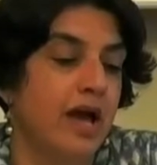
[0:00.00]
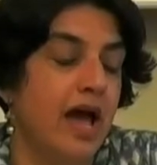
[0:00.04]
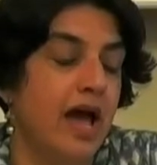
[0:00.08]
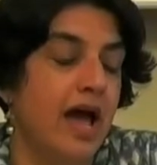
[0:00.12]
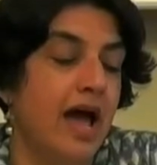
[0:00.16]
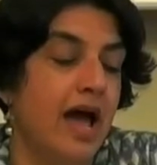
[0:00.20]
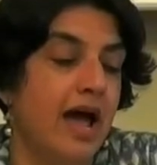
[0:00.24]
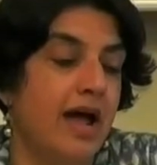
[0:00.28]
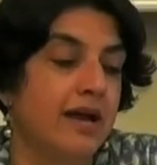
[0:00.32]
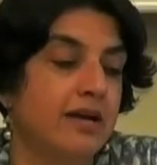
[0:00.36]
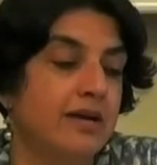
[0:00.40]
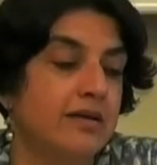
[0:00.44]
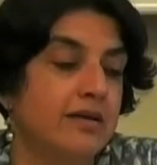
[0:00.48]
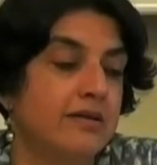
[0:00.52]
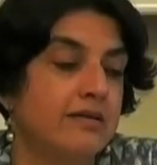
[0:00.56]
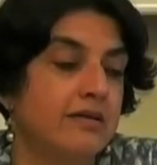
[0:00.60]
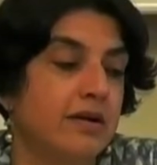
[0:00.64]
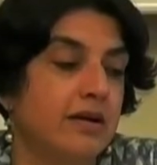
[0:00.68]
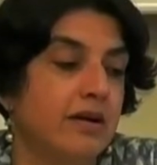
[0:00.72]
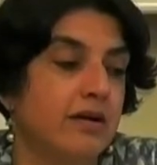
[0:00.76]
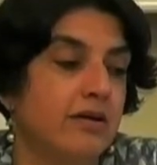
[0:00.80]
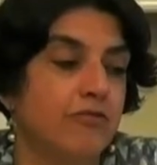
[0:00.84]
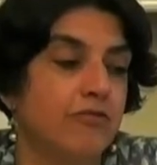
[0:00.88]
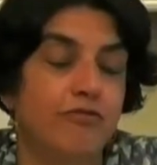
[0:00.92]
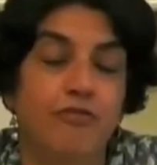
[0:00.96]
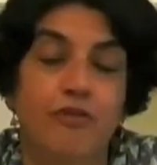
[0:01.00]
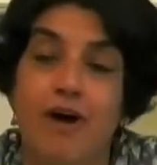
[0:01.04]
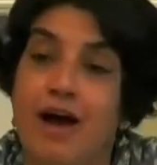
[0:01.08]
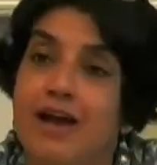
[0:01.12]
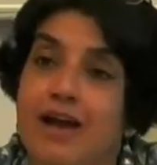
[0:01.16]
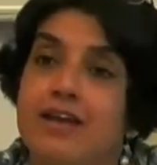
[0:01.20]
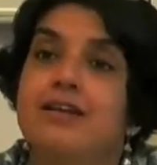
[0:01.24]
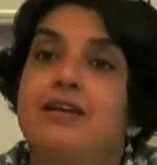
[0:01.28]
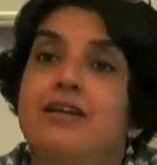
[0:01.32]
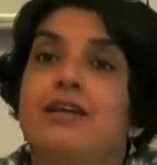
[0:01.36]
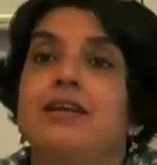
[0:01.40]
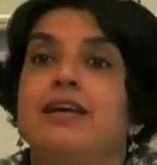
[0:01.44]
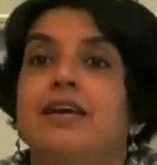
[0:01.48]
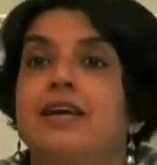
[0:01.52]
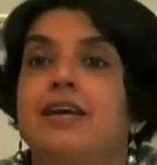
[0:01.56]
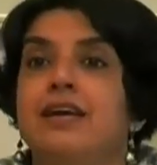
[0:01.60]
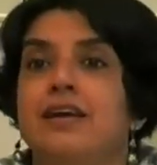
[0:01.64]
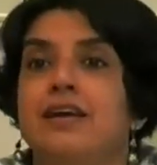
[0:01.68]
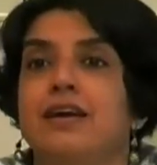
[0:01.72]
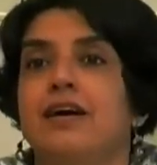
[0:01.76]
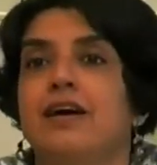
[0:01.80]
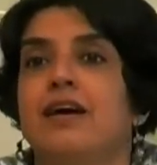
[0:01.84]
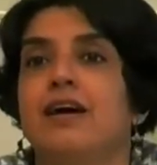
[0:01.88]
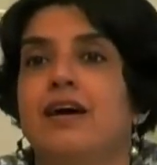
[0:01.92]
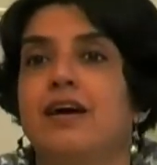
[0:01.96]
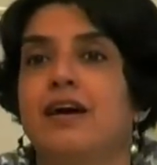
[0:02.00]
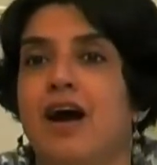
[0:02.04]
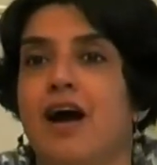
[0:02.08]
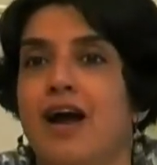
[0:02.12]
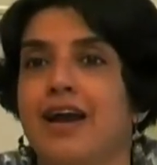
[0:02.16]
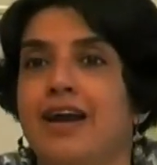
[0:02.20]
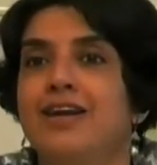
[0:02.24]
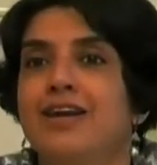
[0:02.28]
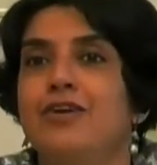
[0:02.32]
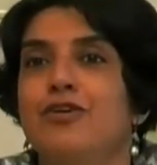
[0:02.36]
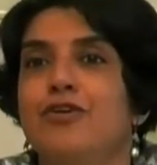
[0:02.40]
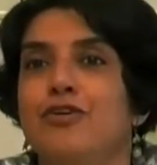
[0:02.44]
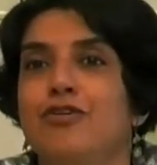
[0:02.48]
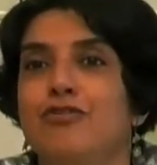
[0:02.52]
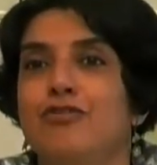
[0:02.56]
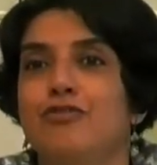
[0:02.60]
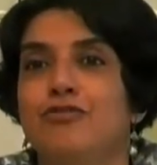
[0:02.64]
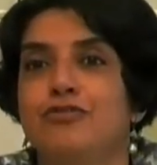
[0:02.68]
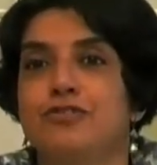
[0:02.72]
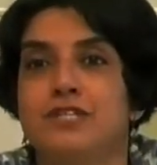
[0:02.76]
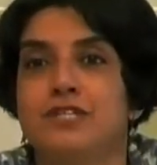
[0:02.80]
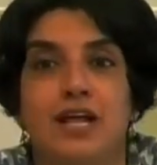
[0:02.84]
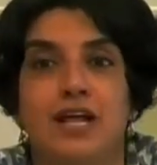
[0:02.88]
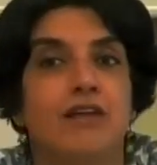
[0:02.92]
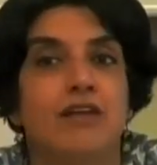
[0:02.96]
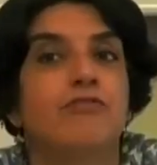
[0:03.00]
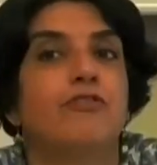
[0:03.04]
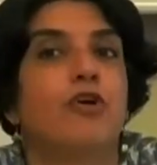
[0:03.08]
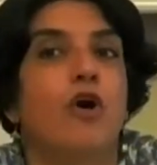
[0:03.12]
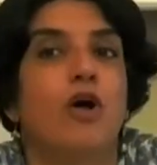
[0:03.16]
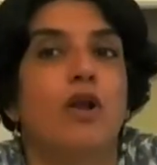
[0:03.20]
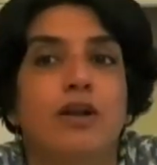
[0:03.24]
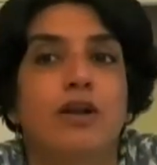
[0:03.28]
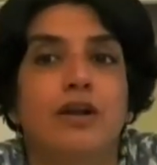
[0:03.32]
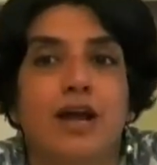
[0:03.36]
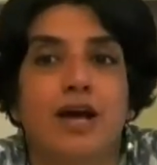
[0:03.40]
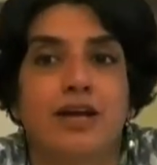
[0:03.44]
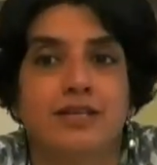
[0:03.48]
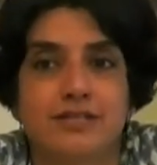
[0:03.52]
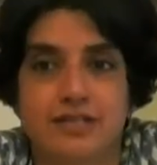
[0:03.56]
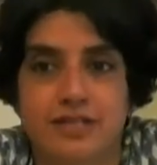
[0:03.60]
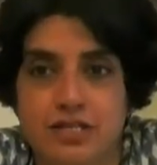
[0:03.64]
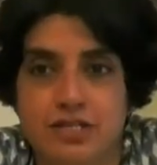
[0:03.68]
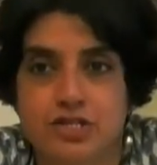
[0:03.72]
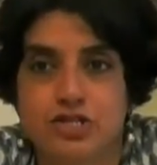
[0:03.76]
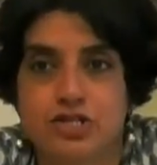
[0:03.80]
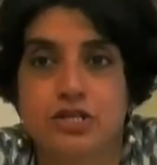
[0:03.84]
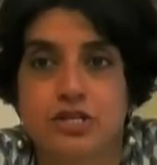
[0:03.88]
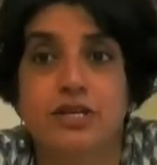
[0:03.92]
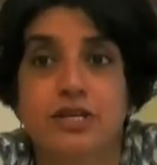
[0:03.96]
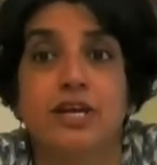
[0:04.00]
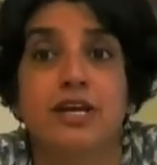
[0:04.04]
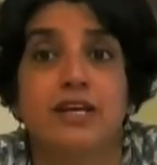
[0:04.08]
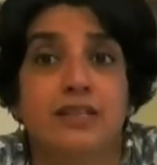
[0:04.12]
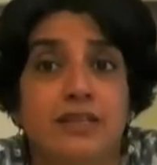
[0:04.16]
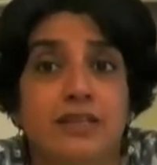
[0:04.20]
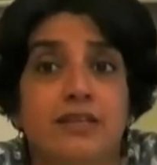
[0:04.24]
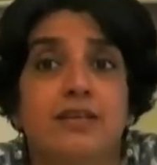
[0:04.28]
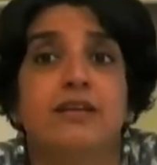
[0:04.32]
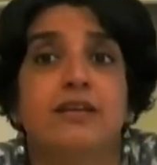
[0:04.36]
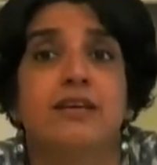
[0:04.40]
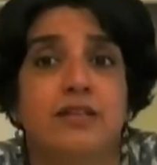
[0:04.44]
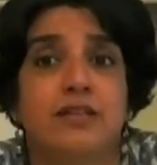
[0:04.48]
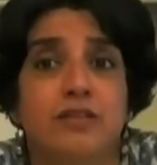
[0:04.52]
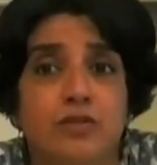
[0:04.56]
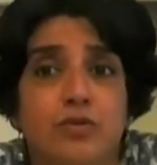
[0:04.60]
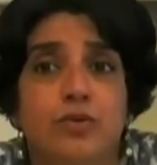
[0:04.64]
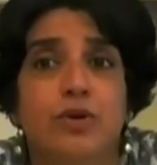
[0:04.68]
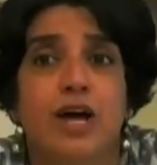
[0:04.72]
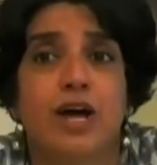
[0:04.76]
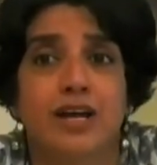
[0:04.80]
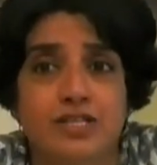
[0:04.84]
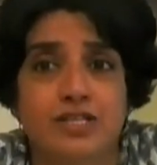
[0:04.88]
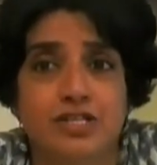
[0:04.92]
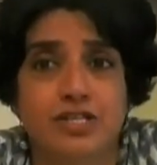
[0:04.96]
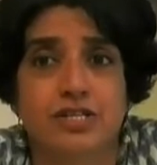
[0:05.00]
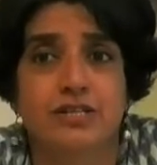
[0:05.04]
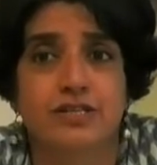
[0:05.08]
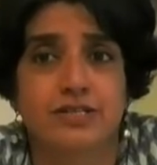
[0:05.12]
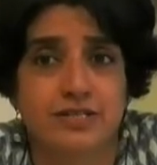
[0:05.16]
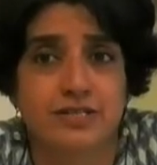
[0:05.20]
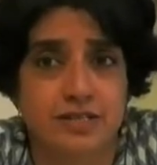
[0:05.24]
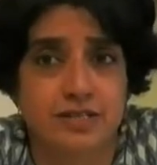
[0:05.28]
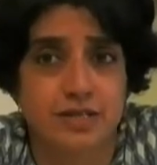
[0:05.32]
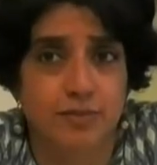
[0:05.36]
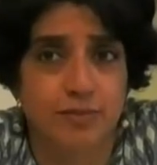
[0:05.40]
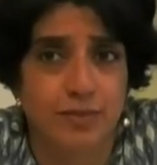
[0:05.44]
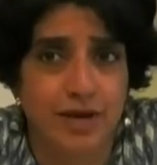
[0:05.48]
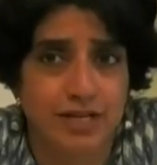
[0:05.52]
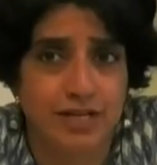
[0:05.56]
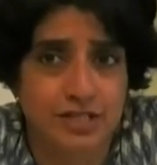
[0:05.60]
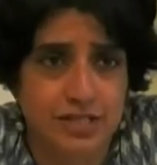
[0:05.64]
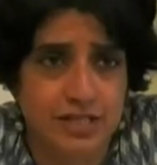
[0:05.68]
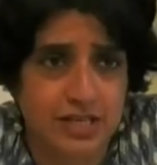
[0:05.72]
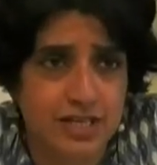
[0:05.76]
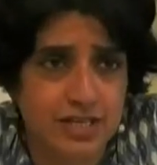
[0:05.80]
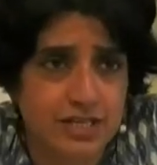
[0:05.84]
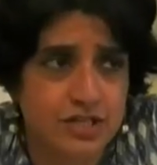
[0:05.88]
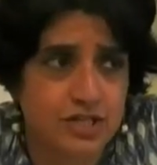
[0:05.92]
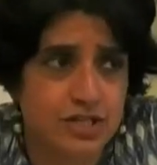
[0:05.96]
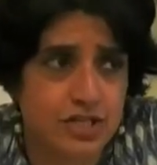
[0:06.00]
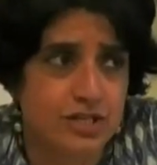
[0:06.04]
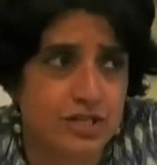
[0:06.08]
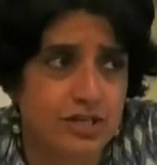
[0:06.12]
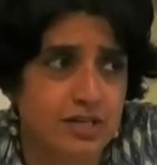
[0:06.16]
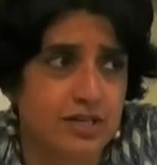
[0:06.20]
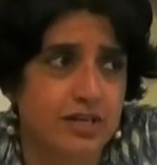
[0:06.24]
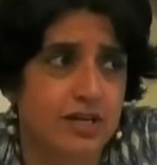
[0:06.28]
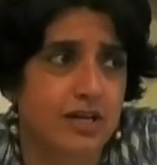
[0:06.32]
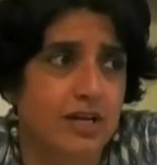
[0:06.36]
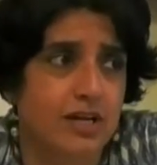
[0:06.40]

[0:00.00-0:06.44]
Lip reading: and finally a kind of self-colonization in the Hindu nationalist imagination